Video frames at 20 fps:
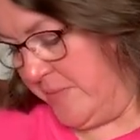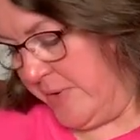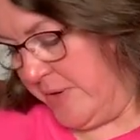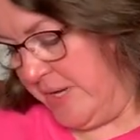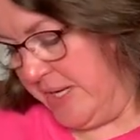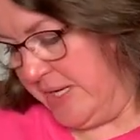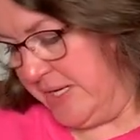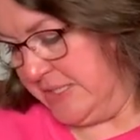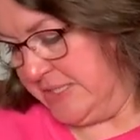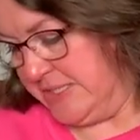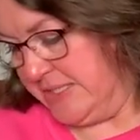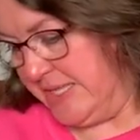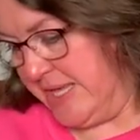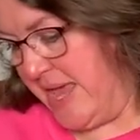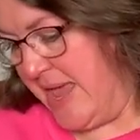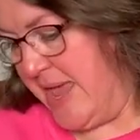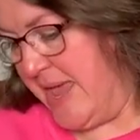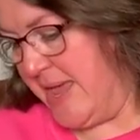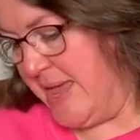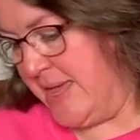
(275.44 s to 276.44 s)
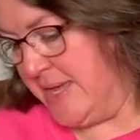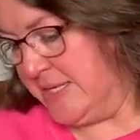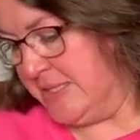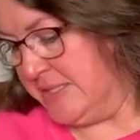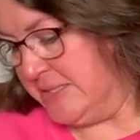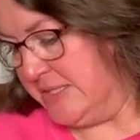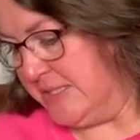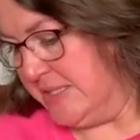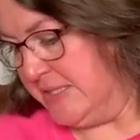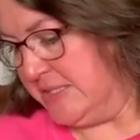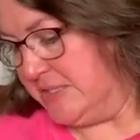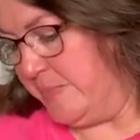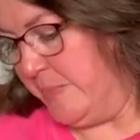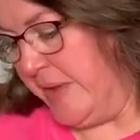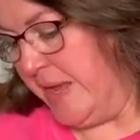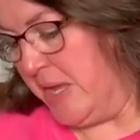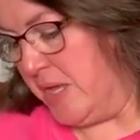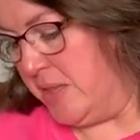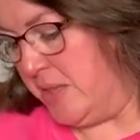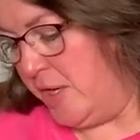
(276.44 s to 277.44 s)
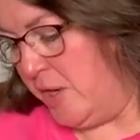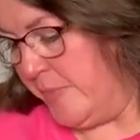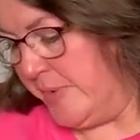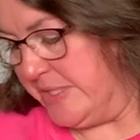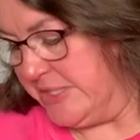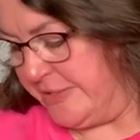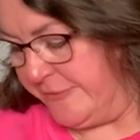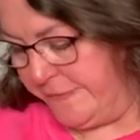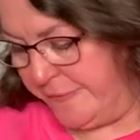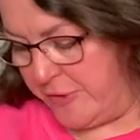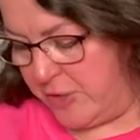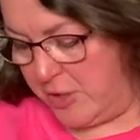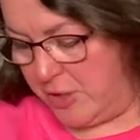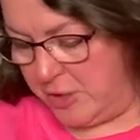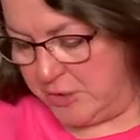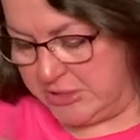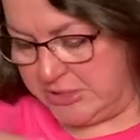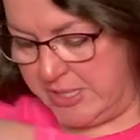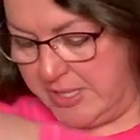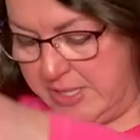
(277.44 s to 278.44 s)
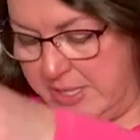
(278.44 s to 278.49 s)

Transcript: we're getting to the end and it's being a little bit difficult.